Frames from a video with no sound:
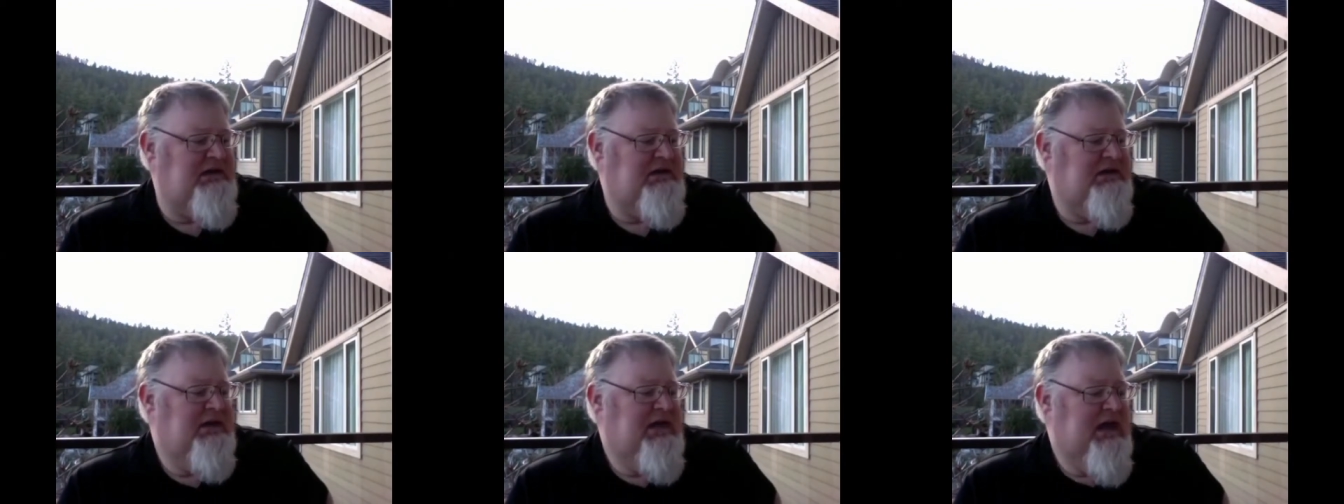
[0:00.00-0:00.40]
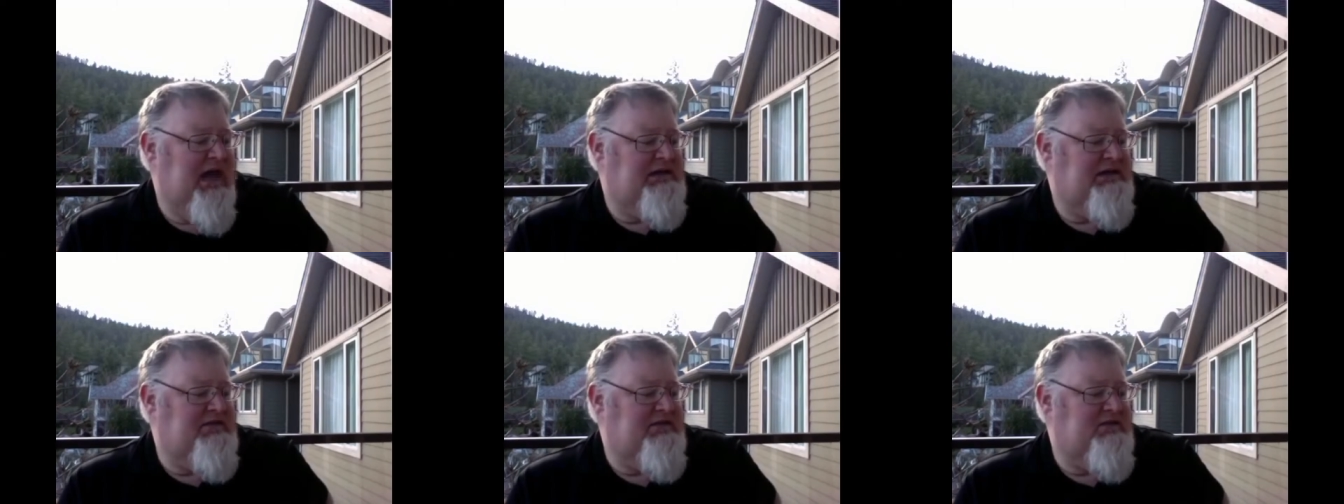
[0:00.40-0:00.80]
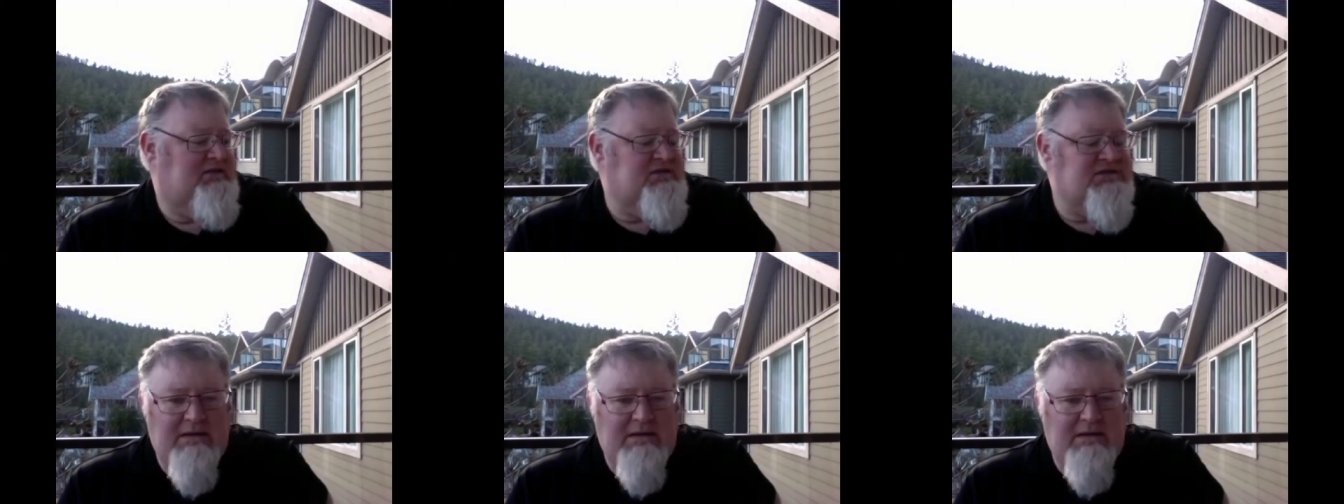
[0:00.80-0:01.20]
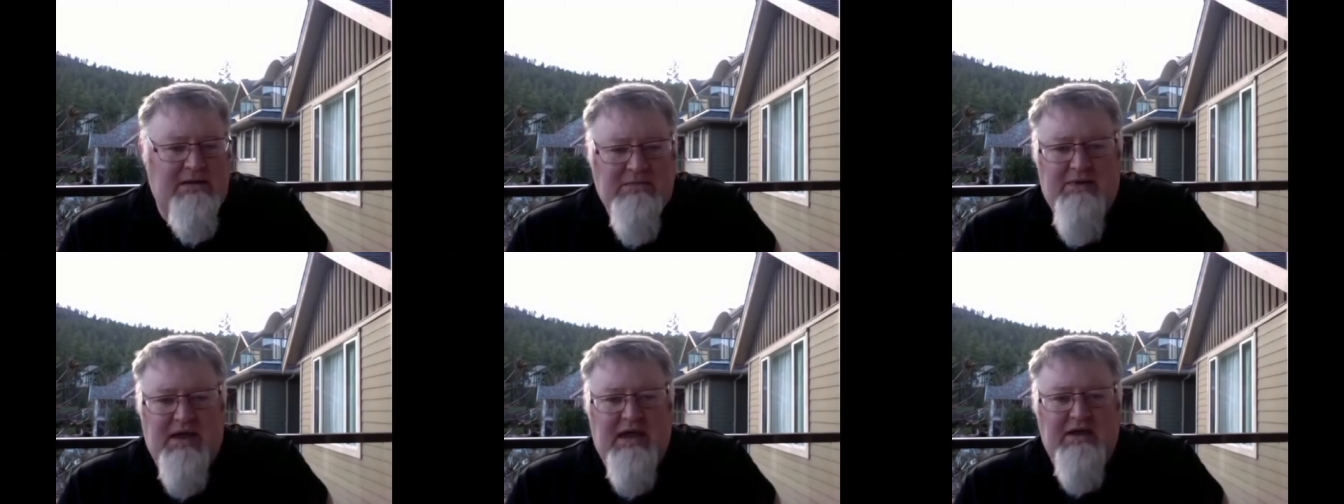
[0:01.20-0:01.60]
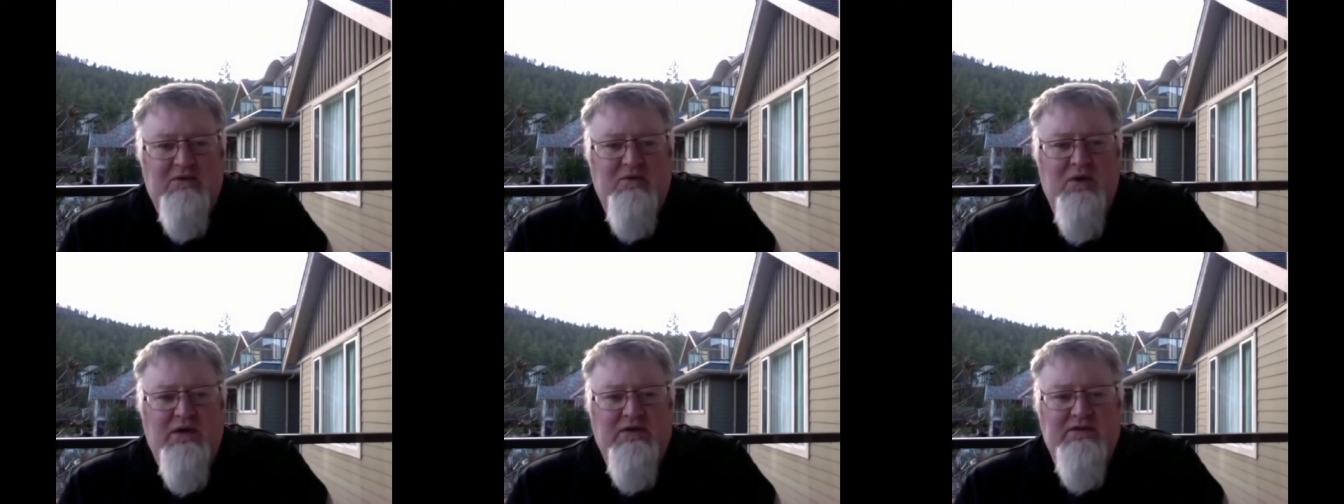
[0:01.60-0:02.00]
and there is some debate
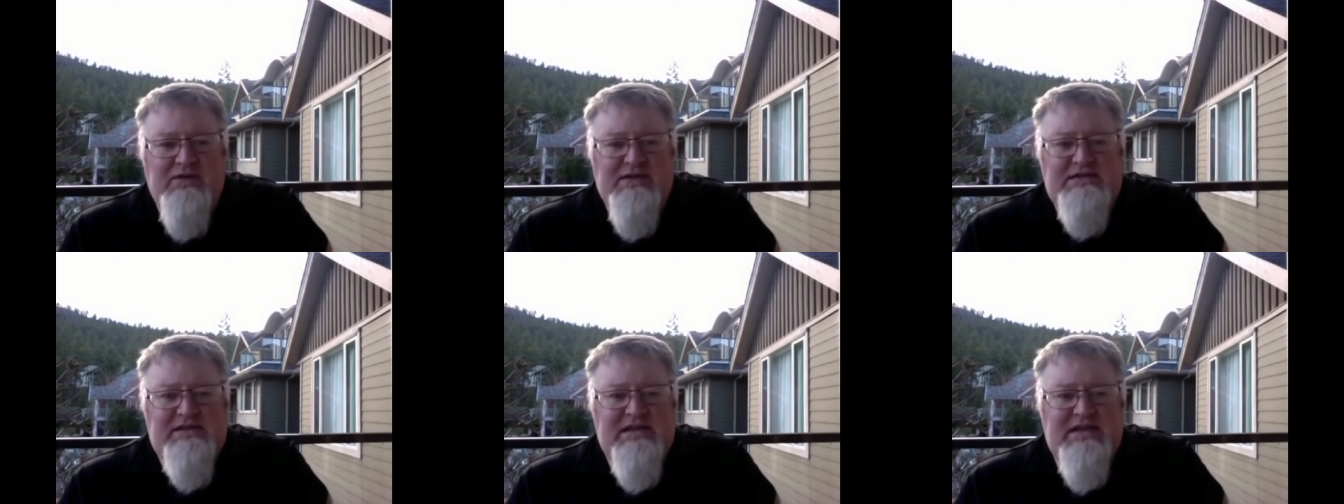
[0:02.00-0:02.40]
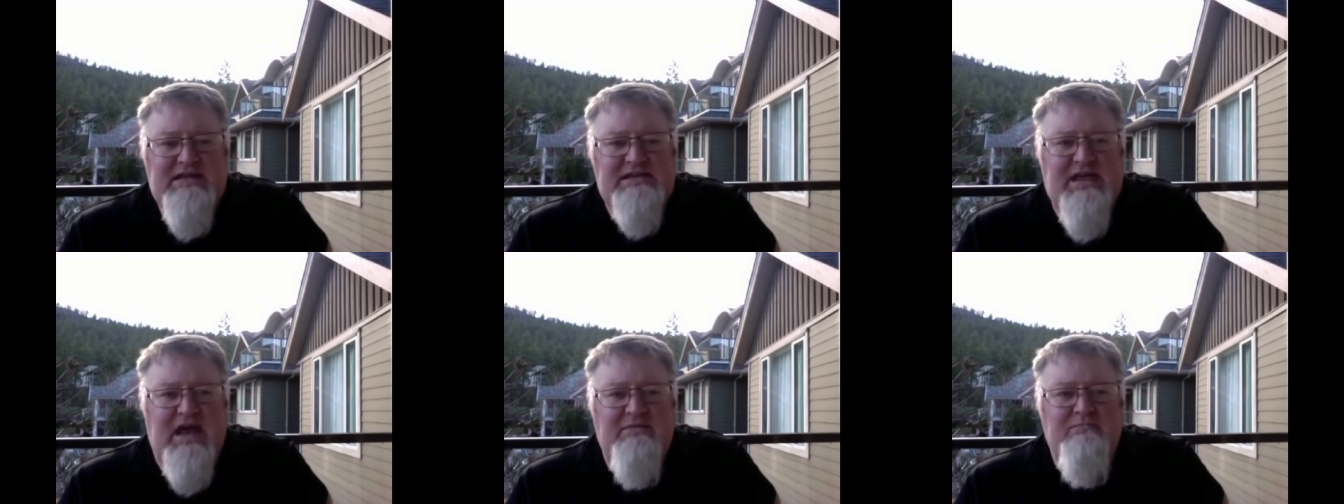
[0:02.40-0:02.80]
whether this is a